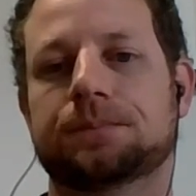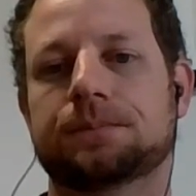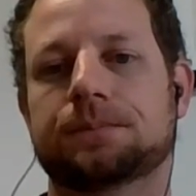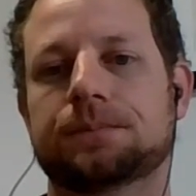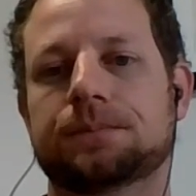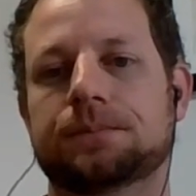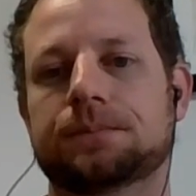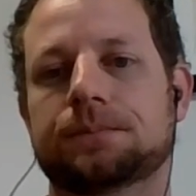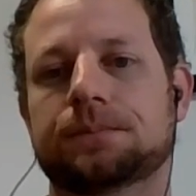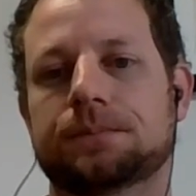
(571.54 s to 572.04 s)

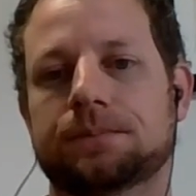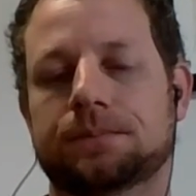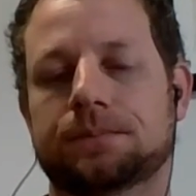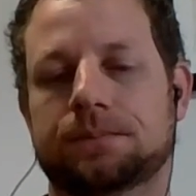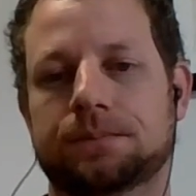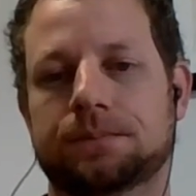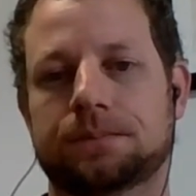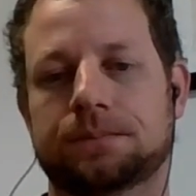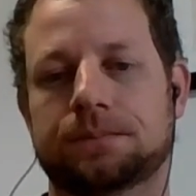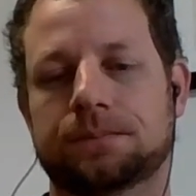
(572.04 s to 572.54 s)

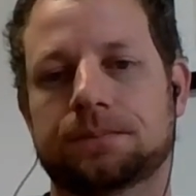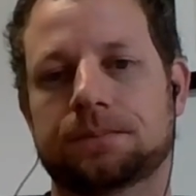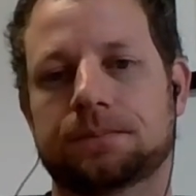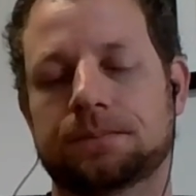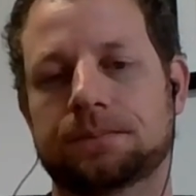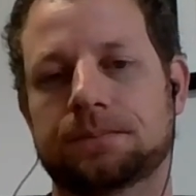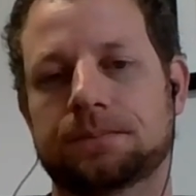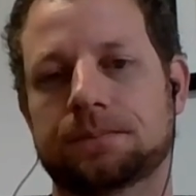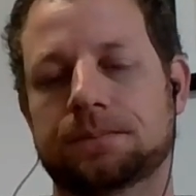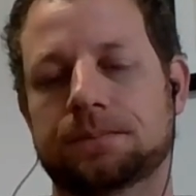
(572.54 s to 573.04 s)

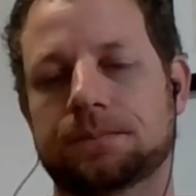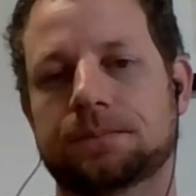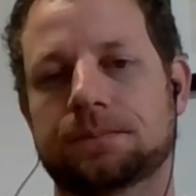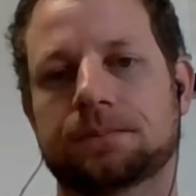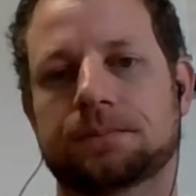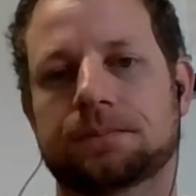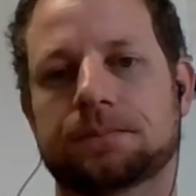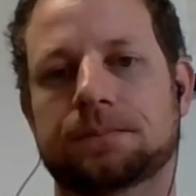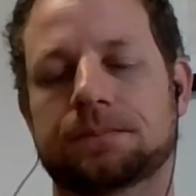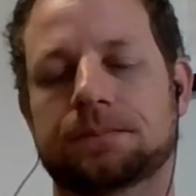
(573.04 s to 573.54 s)

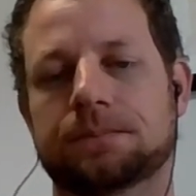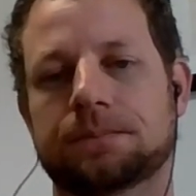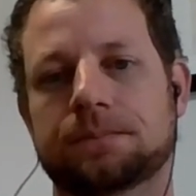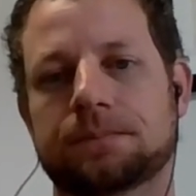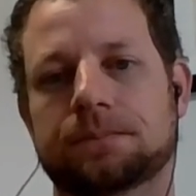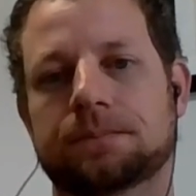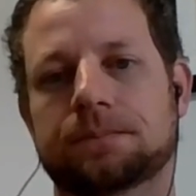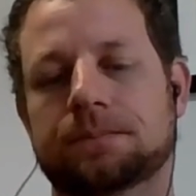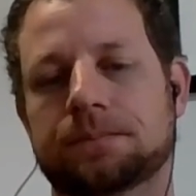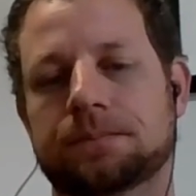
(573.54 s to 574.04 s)

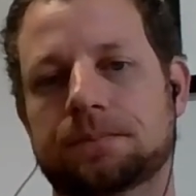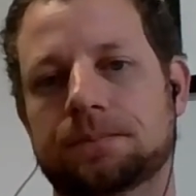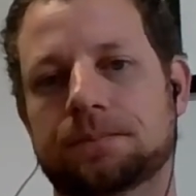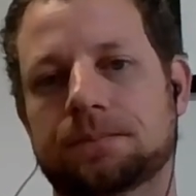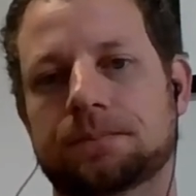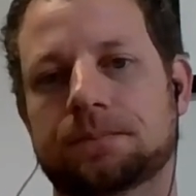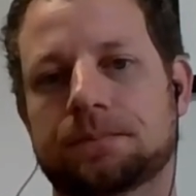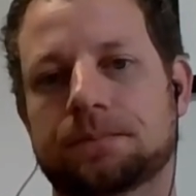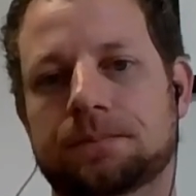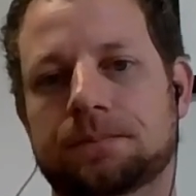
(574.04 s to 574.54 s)

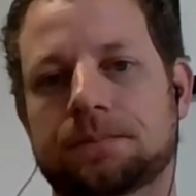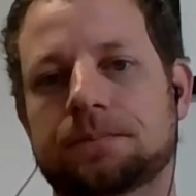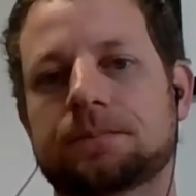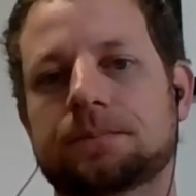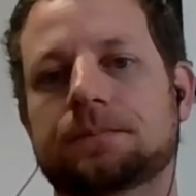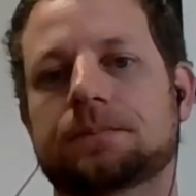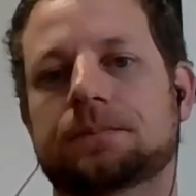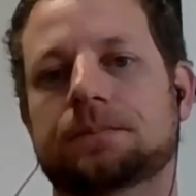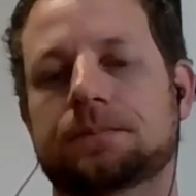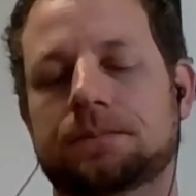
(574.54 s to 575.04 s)

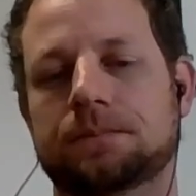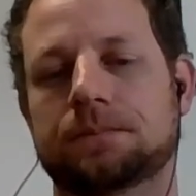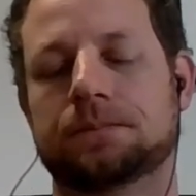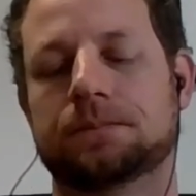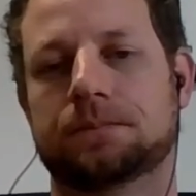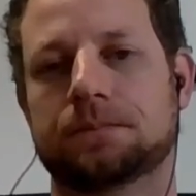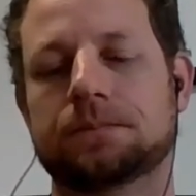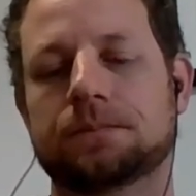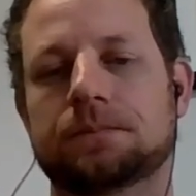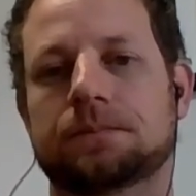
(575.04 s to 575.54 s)

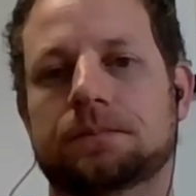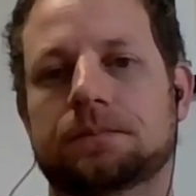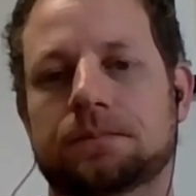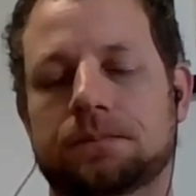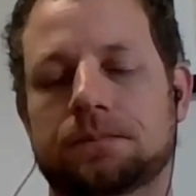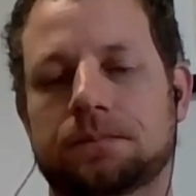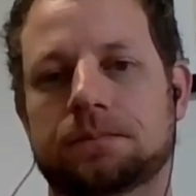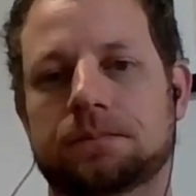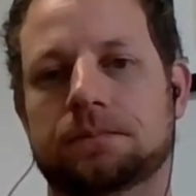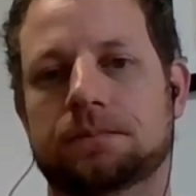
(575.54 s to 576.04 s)

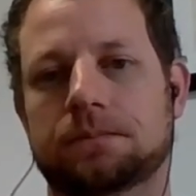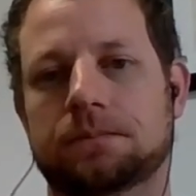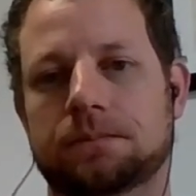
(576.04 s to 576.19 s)
This person isn't speaking.